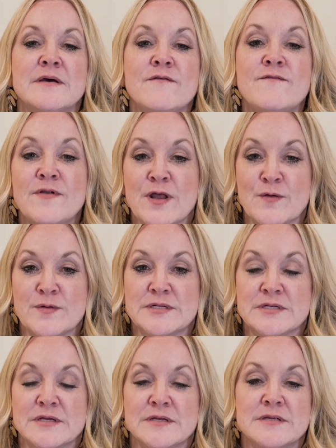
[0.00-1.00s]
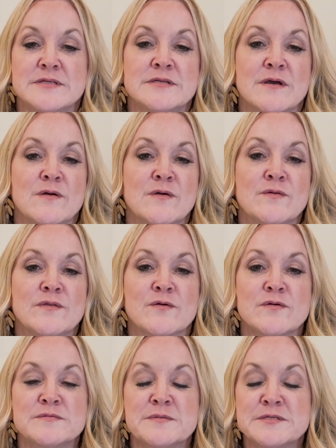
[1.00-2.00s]
float. So the
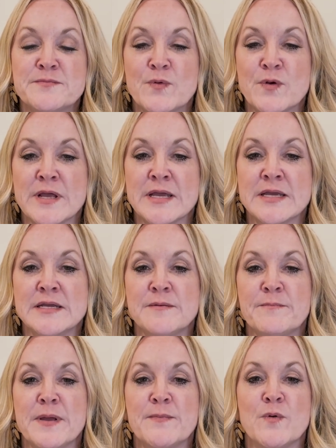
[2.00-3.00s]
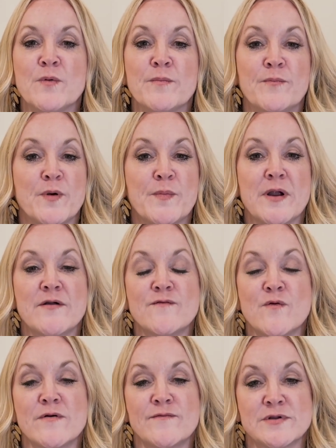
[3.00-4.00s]
Christmas parade, people prepare
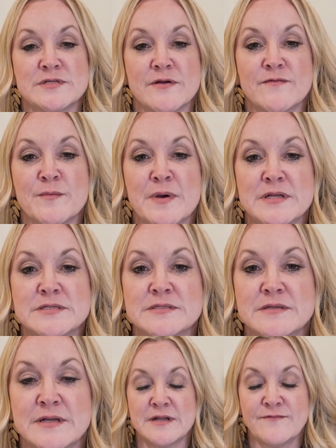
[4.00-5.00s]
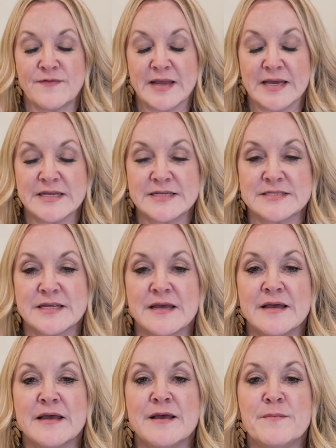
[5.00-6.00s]
for it for several months in advance,
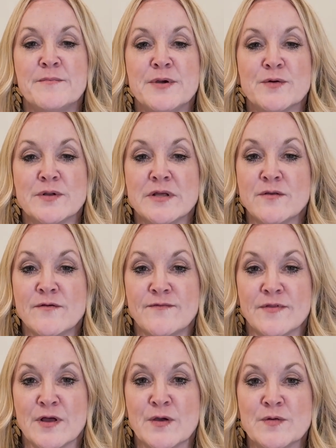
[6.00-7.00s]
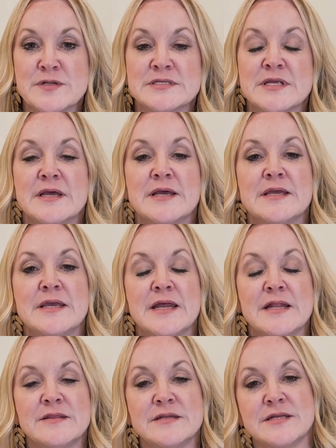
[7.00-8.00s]
building their floats,
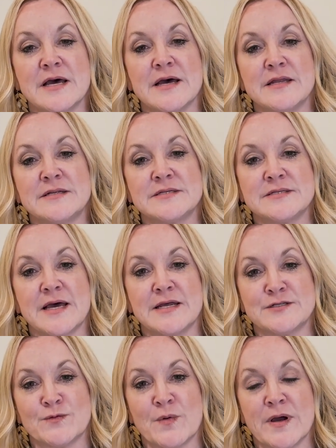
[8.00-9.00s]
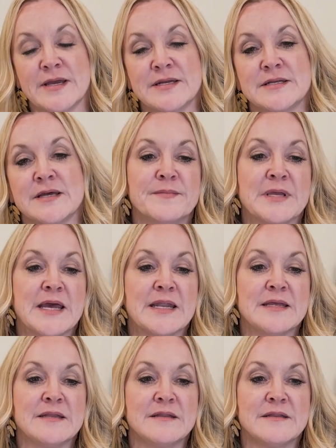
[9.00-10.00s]
getting the designs right,
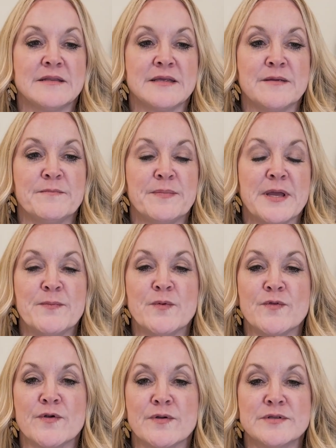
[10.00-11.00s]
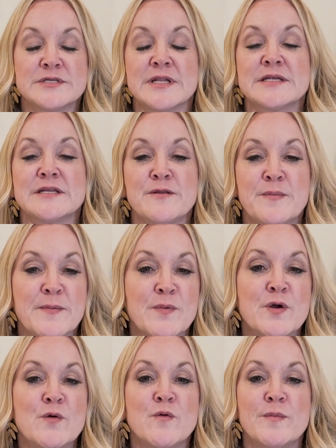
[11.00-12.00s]
getting the people selecting the people
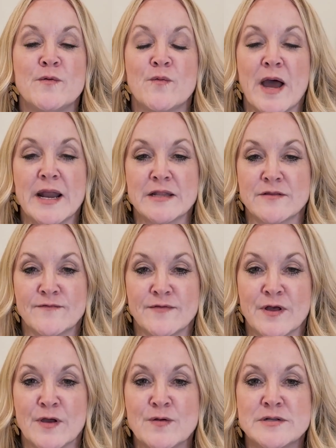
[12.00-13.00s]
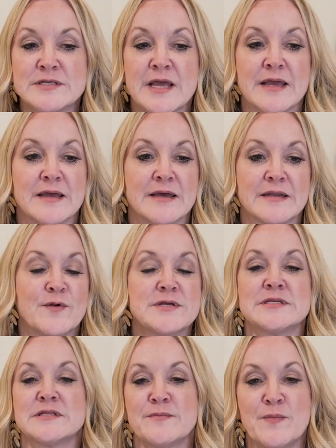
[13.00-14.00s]
who will be riding the floats and
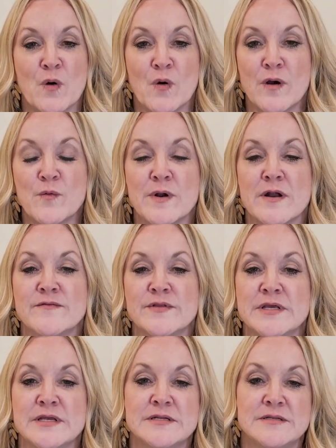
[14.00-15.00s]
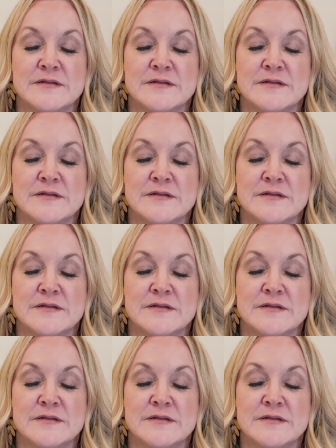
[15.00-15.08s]
dressing the part, whatever the